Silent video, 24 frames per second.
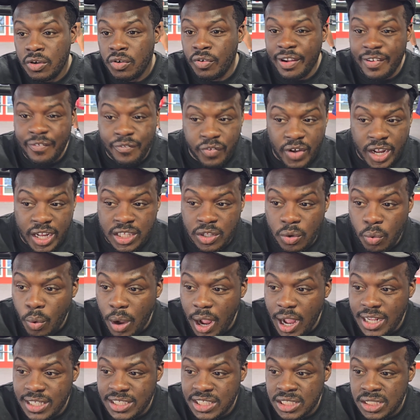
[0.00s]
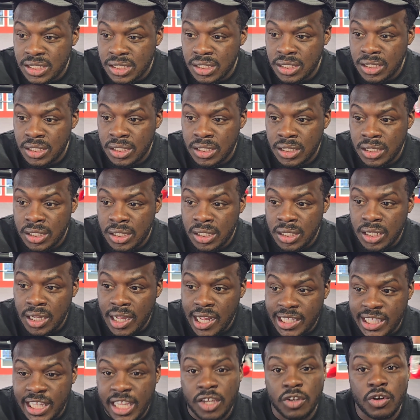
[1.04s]
Great fight to watch.
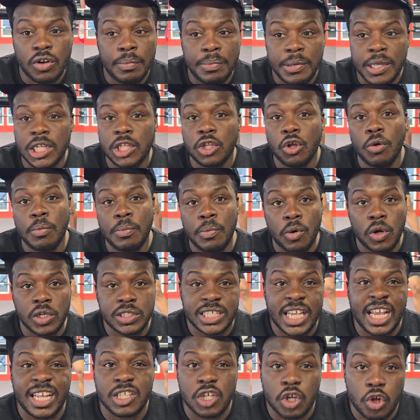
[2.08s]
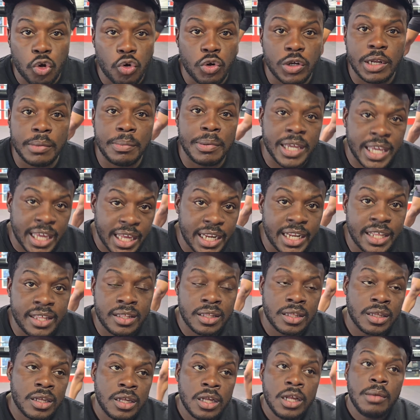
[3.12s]
I think it'll be a little more technical in the beginning,